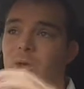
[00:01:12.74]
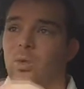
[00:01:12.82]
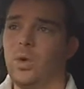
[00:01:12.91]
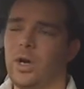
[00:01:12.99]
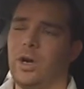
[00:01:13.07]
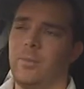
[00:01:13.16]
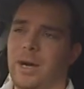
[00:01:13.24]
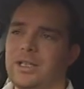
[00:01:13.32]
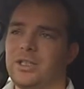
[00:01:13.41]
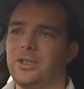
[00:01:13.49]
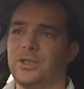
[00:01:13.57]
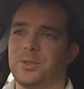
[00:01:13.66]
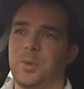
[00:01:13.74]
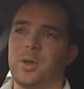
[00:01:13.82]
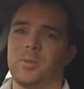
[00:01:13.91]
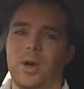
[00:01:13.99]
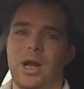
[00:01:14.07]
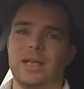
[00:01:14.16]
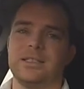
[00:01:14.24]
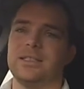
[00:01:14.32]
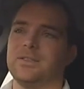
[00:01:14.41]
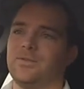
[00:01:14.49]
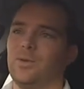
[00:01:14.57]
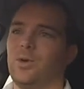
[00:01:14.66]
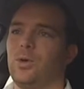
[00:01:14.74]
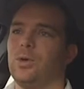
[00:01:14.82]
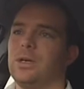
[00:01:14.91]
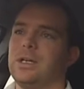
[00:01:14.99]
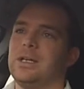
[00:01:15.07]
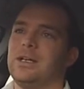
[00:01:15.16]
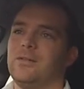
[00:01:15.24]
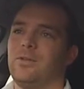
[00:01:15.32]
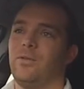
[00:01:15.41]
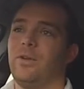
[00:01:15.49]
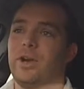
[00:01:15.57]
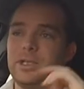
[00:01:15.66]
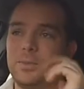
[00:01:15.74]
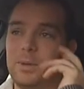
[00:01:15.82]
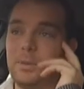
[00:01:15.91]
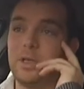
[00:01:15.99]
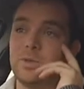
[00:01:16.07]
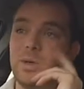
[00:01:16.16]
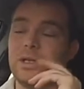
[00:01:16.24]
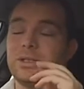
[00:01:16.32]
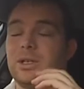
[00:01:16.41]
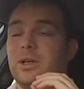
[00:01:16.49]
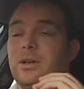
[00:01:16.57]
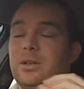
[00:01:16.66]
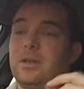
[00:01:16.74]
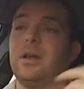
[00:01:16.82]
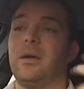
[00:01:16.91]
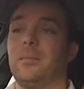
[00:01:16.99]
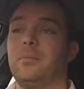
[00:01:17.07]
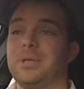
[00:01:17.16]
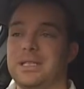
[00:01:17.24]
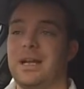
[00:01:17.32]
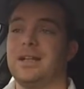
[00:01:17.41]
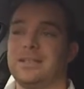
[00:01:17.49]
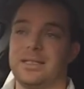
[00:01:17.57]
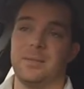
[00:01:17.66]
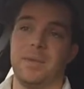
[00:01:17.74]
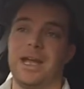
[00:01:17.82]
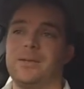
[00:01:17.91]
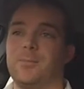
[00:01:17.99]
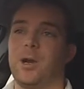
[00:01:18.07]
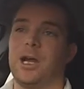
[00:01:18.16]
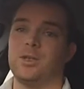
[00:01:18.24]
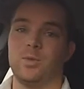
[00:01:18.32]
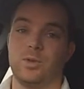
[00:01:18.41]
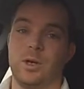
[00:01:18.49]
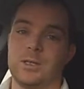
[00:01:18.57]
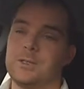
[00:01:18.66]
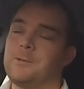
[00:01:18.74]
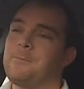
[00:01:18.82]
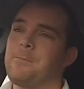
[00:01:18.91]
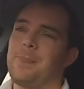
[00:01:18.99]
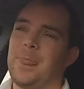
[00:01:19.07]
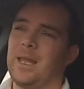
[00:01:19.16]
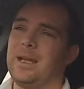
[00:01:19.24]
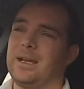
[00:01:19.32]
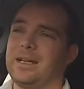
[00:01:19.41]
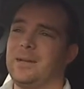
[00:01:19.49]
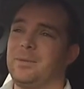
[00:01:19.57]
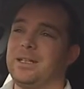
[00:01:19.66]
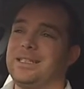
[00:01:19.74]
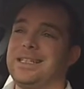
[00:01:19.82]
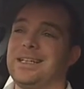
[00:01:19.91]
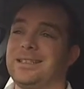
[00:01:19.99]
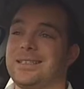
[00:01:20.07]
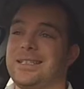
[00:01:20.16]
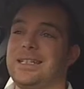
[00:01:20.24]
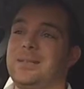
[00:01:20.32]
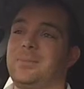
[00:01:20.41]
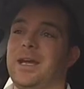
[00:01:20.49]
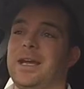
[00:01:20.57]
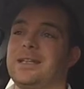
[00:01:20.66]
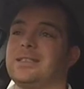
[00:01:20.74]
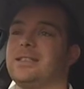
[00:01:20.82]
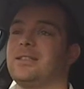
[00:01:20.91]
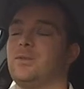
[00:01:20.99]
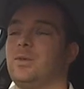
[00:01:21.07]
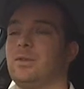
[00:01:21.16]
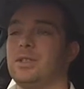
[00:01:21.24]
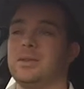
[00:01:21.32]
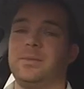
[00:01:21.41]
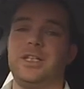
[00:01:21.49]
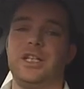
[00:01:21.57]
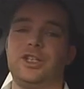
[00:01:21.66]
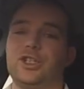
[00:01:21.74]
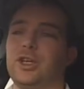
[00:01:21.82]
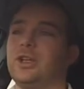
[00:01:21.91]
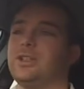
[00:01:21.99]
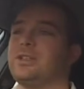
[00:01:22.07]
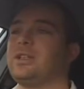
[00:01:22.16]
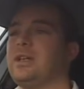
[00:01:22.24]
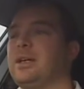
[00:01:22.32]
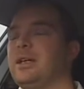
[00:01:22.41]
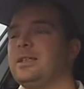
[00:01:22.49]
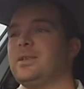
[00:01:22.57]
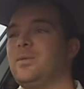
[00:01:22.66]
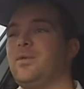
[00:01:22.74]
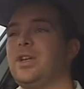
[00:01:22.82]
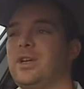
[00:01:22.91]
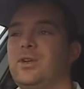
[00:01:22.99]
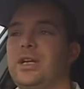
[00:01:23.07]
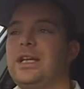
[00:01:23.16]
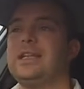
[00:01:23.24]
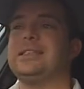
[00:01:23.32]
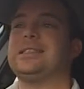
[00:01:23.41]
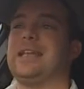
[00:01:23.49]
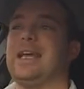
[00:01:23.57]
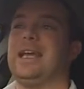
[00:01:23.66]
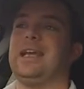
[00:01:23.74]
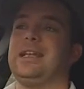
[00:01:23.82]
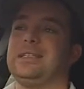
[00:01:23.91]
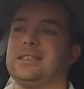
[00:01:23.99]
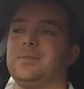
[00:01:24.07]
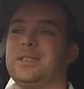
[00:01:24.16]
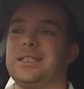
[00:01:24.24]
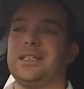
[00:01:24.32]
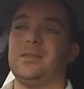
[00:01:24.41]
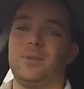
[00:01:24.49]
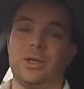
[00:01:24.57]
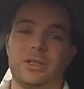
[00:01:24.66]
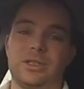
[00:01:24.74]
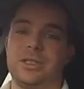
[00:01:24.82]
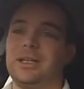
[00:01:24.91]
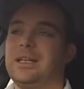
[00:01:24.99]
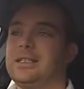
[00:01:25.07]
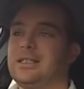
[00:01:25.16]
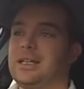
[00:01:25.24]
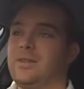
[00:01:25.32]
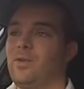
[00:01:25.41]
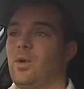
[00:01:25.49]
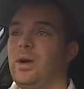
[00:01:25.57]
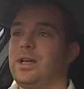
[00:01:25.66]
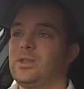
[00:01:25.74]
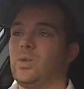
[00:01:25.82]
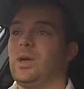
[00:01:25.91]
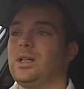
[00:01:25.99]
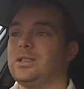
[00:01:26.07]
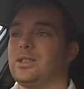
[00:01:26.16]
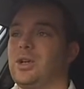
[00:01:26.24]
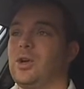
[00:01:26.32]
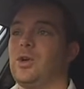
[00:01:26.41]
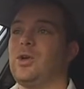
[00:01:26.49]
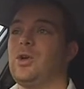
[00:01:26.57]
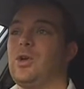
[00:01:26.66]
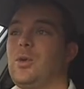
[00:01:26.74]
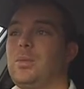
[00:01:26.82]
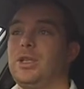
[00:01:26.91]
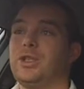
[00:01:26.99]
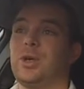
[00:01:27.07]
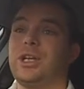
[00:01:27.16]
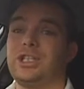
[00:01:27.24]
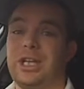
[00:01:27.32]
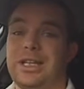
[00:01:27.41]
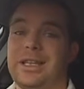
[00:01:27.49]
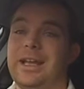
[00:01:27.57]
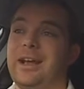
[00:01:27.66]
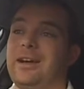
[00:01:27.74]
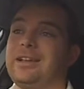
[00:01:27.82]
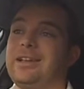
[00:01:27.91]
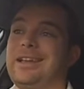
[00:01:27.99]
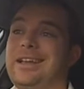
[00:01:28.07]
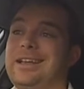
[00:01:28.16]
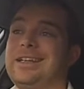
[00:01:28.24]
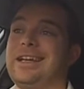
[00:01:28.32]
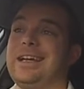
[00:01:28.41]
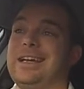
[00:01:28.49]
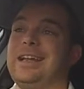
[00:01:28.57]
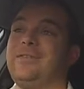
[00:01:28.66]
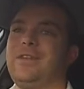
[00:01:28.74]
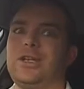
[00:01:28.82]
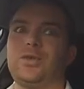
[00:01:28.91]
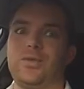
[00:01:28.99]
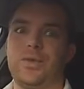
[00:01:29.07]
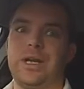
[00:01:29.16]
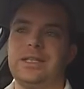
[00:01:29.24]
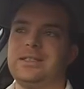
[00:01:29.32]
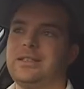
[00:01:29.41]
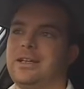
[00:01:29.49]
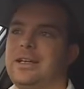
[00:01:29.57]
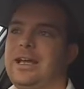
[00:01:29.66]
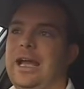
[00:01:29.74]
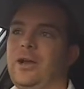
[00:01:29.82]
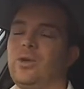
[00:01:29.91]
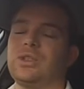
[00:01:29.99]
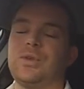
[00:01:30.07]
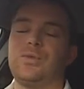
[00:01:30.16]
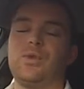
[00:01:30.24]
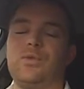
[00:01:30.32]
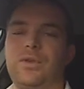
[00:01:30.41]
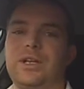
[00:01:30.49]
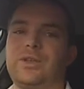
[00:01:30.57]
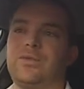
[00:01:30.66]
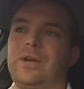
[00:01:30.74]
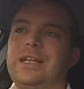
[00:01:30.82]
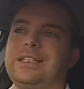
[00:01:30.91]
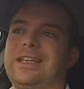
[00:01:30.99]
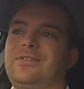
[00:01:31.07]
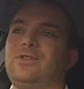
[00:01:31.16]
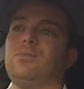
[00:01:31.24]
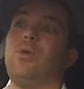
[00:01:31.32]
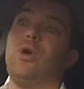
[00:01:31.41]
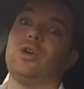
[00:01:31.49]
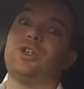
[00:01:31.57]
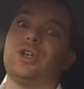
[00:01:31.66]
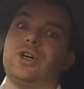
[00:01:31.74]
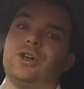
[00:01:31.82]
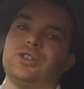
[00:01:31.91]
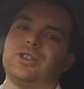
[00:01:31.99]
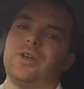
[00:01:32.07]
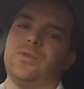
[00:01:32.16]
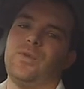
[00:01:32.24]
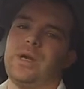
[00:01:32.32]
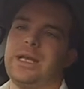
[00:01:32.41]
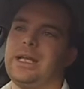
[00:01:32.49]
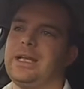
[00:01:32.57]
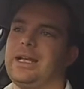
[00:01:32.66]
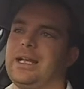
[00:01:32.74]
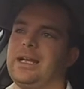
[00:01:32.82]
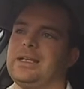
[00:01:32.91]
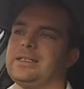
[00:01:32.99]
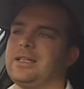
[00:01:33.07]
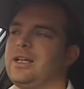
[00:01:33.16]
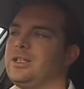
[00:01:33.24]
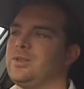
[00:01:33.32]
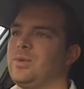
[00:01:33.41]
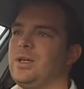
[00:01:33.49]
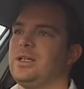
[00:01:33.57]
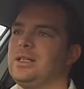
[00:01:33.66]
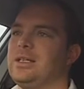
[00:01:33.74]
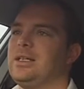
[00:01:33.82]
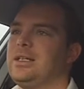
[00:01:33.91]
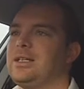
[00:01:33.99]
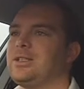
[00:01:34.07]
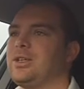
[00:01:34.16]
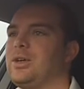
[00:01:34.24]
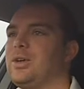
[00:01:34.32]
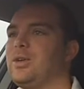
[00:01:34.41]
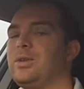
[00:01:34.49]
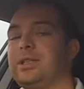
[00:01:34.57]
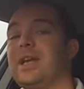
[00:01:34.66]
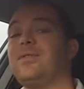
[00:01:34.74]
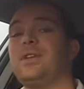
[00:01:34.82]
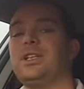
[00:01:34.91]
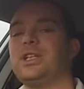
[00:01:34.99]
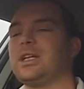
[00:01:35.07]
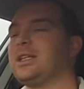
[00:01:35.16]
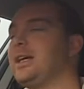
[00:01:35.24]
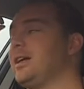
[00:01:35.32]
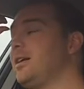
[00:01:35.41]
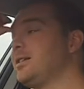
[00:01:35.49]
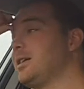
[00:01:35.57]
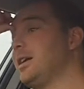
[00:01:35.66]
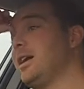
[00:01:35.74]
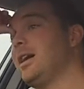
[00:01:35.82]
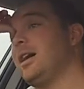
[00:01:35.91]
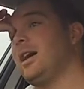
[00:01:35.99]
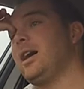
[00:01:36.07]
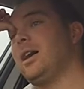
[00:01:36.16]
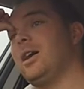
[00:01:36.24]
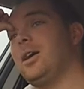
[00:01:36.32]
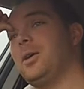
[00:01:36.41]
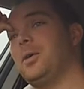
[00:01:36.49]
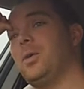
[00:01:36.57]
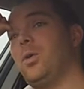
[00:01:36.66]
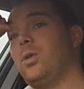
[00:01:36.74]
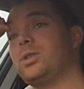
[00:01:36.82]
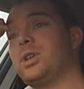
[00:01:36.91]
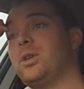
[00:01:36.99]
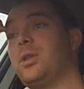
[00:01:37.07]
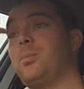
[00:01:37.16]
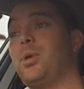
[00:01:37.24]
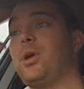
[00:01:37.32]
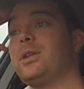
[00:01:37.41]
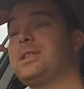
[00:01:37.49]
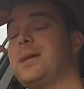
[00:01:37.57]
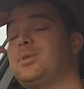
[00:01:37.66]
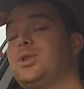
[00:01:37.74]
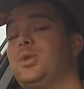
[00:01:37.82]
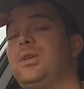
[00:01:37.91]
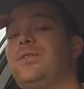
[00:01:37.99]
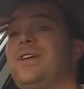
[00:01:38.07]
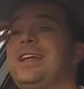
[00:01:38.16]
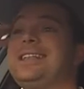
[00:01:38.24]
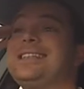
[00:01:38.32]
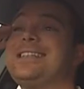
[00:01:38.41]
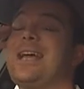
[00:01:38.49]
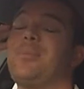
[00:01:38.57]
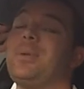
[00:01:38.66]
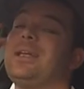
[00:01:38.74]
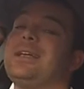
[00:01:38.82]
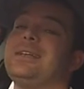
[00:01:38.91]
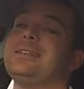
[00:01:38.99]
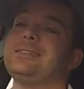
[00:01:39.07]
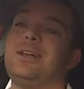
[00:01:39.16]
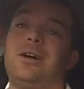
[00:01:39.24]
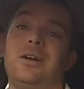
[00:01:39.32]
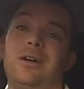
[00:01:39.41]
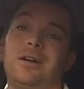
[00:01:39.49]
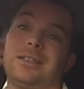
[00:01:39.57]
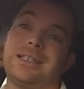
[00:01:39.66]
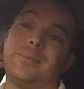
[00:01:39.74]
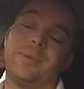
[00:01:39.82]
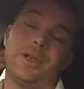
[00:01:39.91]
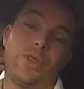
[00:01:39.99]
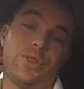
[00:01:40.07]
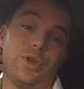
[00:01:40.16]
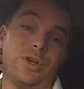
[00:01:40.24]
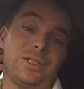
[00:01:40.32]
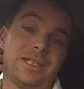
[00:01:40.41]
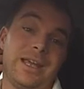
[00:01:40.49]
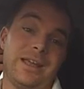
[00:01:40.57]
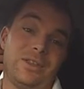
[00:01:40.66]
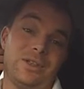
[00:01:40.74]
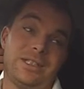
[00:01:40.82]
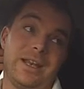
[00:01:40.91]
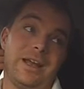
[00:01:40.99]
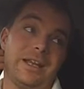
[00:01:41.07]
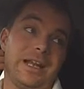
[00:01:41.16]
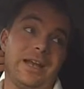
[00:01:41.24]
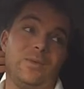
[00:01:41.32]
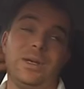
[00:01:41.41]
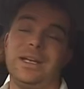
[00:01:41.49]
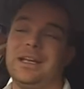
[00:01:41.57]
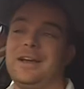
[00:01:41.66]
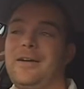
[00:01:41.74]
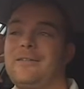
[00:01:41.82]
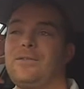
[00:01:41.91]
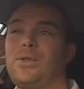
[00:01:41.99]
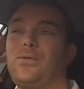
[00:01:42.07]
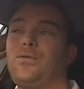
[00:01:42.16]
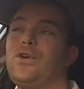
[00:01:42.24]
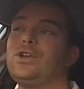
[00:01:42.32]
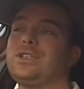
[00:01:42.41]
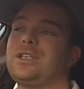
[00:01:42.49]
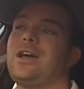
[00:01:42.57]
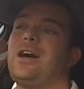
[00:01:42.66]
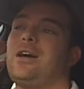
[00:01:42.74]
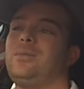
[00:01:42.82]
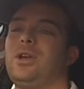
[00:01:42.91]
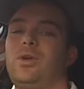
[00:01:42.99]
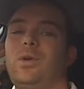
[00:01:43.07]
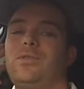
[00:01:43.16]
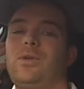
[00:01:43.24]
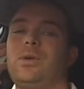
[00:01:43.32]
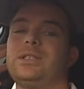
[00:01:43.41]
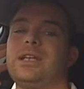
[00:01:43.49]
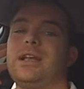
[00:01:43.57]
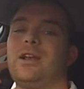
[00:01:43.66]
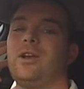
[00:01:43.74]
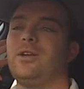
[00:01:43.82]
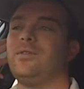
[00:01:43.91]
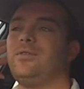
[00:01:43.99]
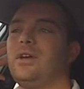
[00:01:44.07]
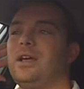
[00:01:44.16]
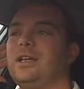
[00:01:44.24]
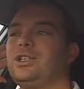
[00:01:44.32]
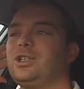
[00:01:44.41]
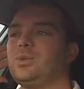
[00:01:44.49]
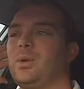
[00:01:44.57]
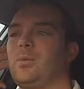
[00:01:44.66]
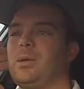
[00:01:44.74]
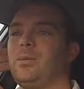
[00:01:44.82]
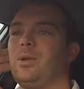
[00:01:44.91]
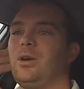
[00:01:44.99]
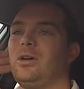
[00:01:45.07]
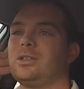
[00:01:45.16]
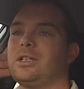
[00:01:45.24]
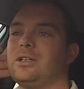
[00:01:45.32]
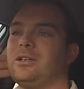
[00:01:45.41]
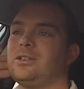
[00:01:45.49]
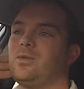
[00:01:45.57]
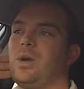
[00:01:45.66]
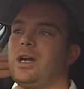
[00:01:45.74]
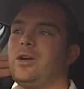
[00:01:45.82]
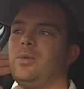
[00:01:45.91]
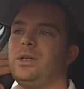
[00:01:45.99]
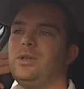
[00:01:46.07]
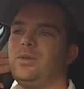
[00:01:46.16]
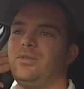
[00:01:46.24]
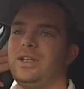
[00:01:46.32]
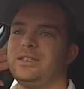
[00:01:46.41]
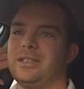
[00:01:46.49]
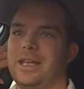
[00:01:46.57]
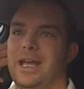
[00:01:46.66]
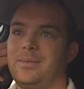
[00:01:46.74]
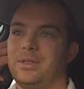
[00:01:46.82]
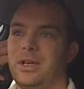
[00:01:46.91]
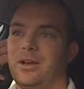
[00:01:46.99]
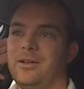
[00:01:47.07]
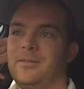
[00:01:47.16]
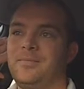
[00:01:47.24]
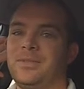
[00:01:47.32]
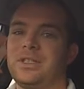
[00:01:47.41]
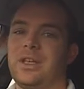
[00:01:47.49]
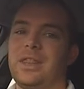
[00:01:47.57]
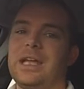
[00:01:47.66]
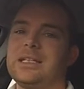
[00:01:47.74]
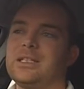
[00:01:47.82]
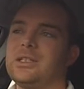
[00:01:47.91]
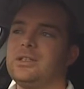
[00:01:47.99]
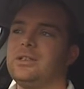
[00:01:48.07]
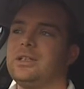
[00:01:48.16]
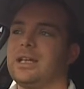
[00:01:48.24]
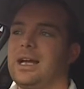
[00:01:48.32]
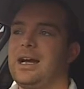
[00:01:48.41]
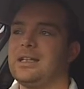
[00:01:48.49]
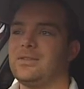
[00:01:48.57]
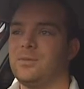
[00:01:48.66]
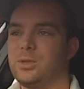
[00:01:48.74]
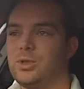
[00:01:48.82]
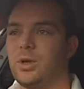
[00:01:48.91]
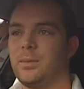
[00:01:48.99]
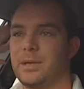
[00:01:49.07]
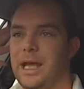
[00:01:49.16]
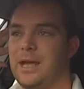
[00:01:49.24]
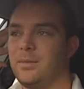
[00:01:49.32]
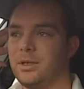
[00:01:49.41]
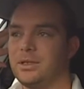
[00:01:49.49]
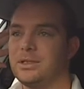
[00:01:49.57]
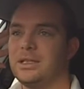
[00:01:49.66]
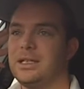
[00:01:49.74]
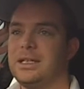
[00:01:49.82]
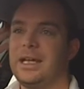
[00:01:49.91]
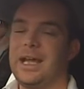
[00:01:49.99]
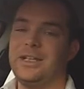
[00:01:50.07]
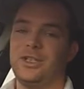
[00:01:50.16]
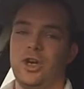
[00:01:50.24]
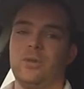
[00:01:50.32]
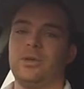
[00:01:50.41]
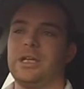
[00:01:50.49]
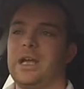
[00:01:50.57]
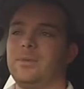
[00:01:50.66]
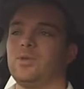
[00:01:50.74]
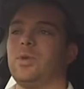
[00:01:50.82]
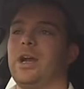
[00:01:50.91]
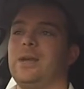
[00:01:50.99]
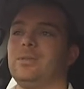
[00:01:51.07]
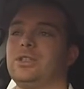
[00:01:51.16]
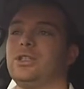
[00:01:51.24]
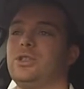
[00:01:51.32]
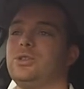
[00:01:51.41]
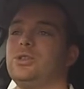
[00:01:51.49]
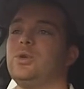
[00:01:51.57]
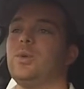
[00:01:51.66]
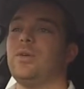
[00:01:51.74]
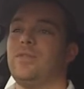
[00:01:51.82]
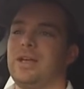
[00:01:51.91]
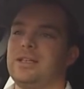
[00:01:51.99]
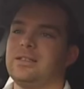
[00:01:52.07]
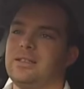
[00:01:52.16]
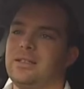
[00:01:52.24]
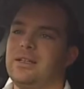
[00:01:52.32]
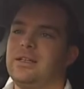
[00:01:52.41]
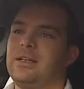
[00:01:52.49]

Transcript: We're about to do spot prizes for various people as well. So besides the main prize, we've got a couple of DLC packs, we've got some t-shirts, some figurines and some steelbooks to give away as well. So be sure to check that out and infect your friends. And also, if you infect your friends, it gives you more chance of winning at a later stage as well. So definitely check that out. Also, the Prototype 2 event is happening. Oh, it's happening on Thursday night. And for the first time, you know, we've always had a lot of issues where people asking us, why can't we do events in Cape Town? So thanks to the guys from 2 Up Gamers and Jobo Gamers, we're able to do 2 events.